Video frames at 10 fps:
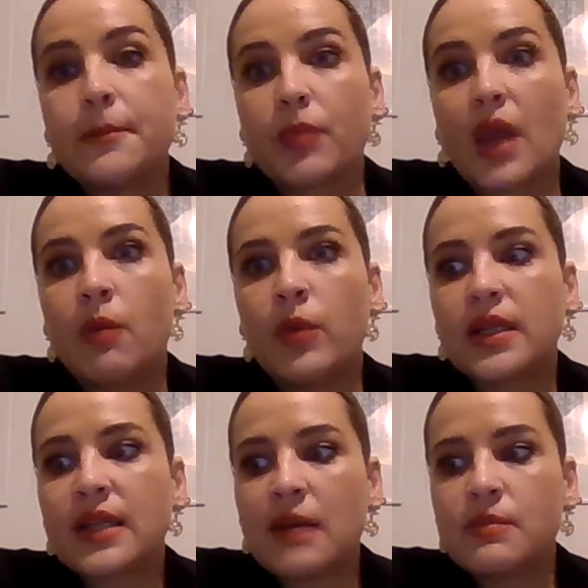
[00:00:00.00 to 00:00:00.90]
And when it
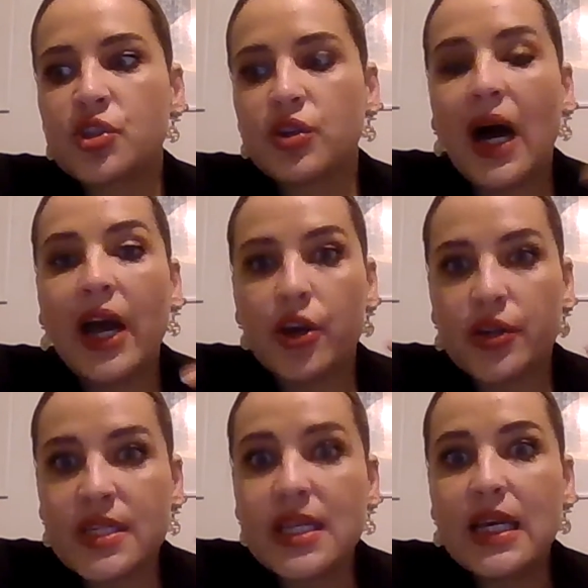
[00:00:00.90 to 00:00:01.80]
comes to
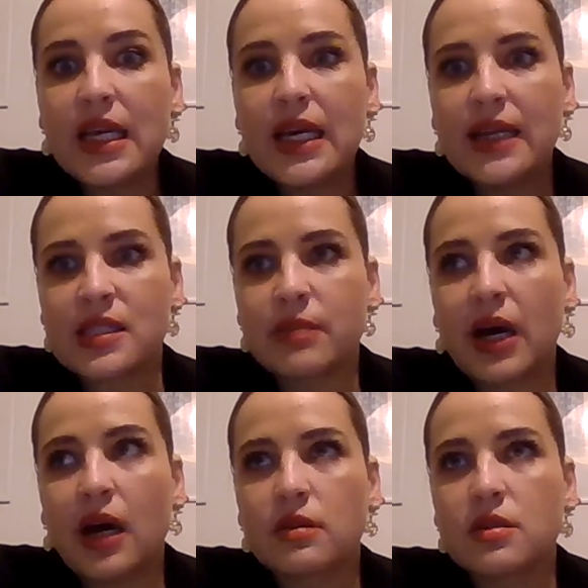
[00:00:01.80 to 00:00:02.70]
IoT, it's
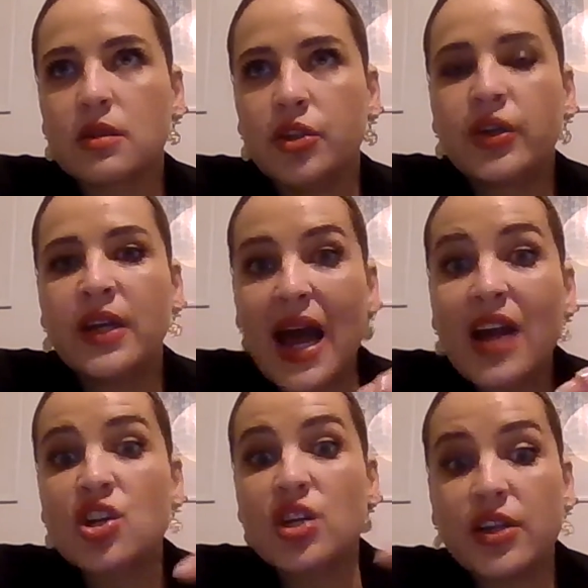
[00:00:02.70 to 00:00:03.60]
about, you can
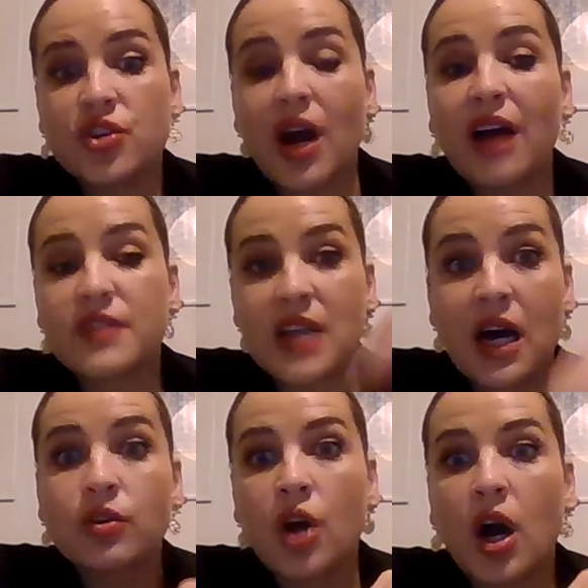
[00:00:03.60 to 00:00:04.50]
actually drive
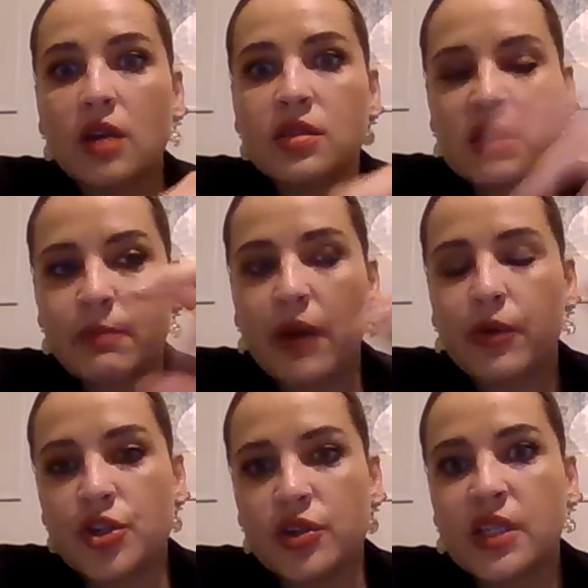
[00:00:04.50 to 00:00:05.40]
down costs by
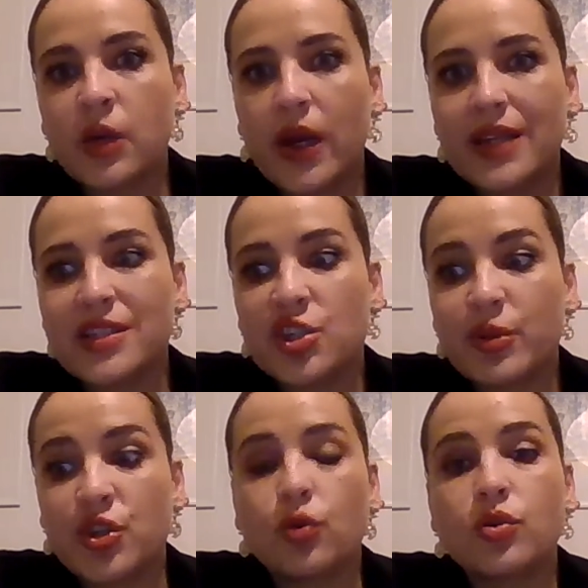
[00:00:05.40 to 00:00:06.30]
reducing wastage, but
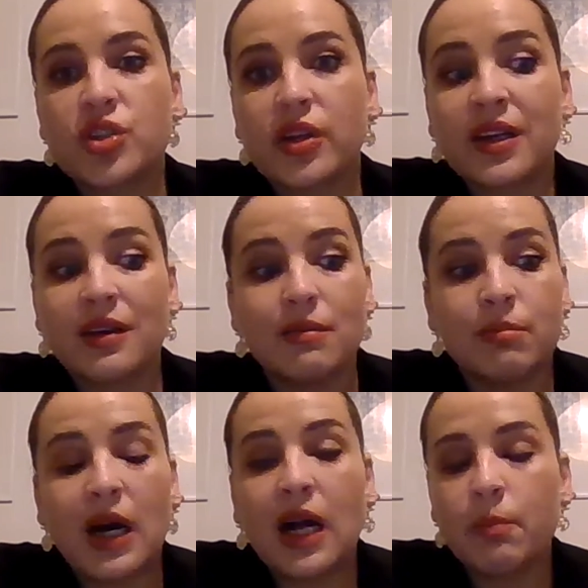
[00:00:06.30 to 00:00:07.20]
you also can
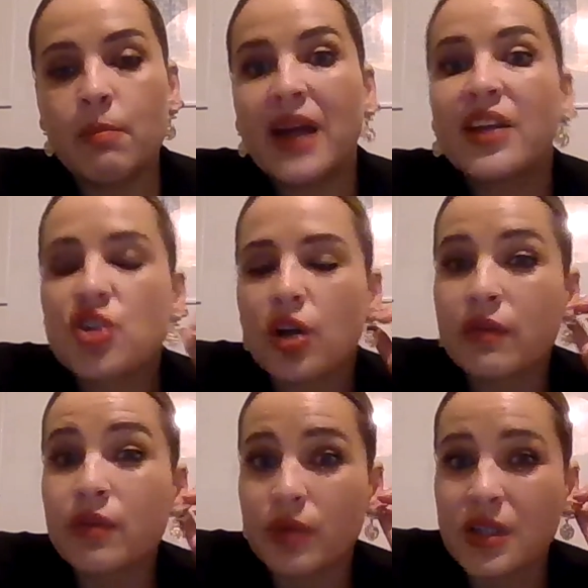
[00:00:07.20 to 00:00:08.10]
help manage a lot of the
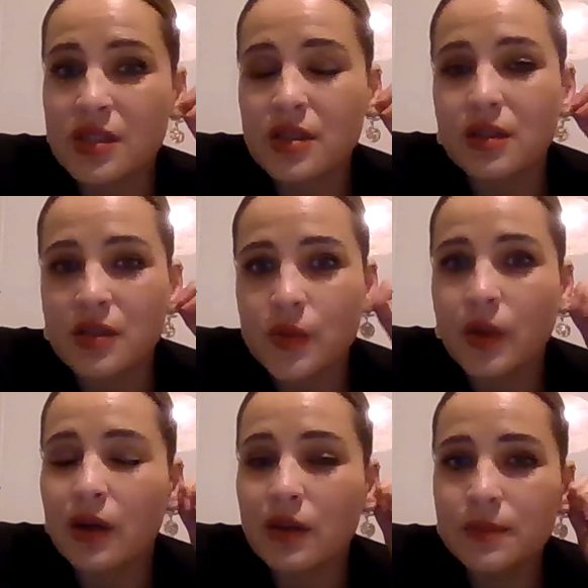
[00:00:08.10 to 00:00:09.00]
risk as
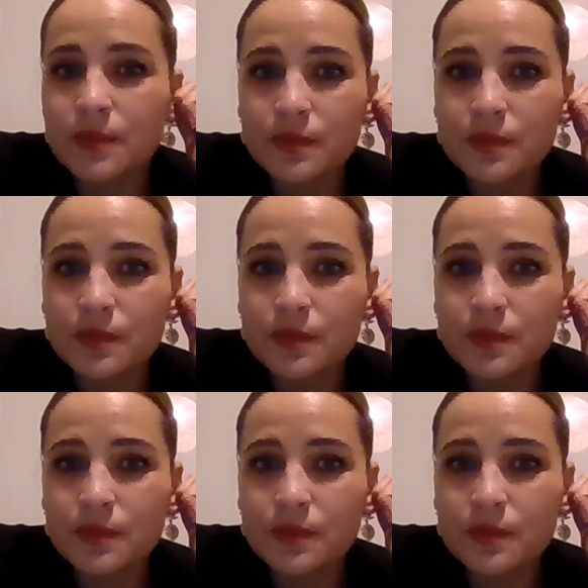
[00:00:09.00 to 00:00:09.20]
well.